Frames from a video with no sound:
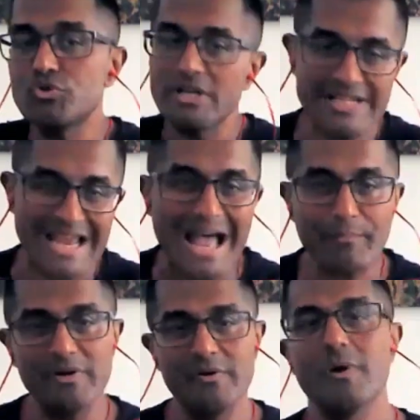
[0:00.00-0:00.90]
strange
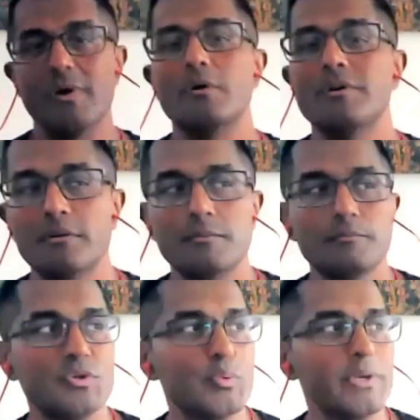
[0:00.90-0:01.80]
happened around
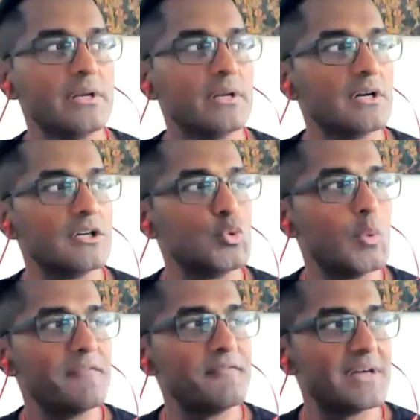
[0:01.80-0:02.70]
between
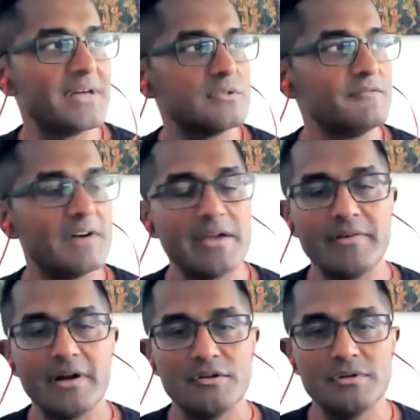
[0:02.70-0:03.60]

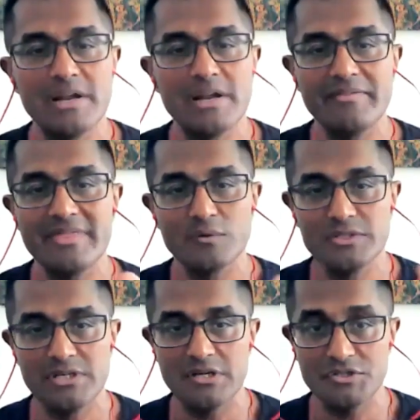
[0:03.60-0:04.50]
12,500 and
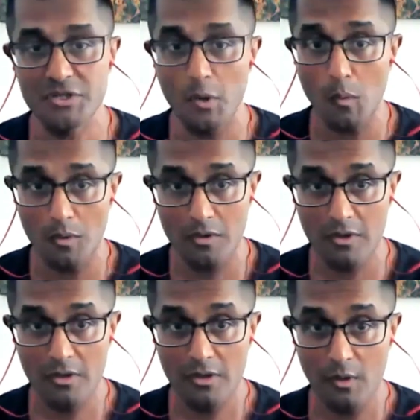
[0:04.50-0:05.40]
11,000 years ago,
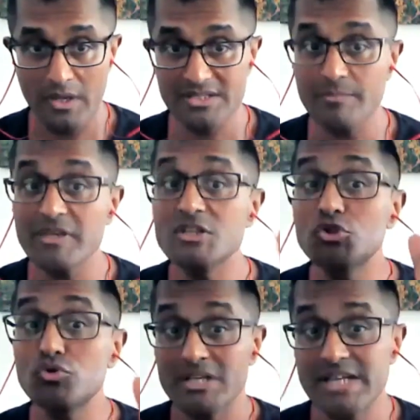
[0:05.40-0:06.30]
okay? Something
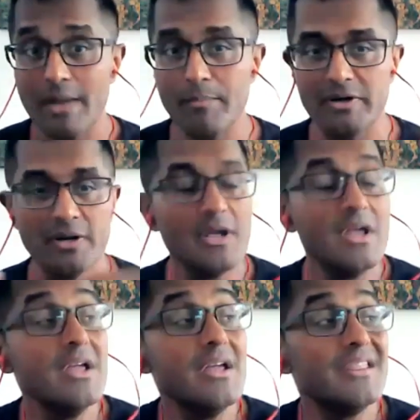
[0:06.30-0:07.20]
strange happened.
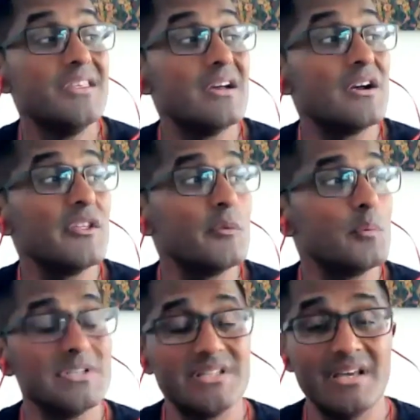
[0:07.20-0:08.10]
The
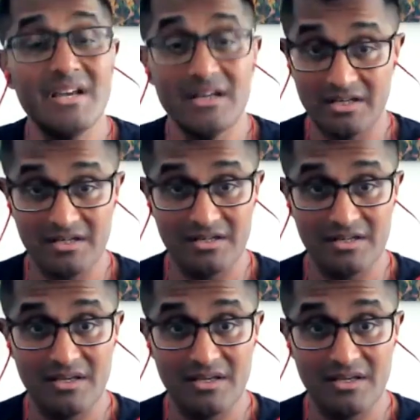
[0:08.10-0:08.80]
Earth was hit